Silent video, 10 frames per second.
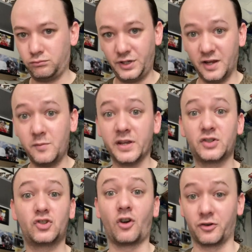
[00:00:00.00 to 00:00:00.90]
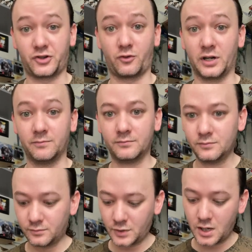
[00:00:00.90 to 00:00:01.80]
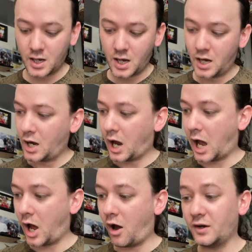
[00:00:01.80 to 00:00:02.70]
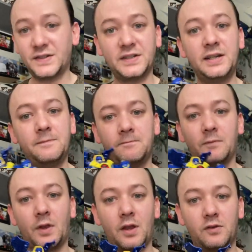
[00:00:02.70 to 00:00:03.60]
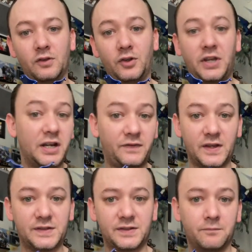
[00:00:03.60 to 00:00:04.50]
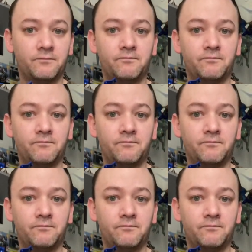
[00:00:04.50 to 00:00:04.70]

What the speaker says: give me a Starscream. Honestly, looking at this,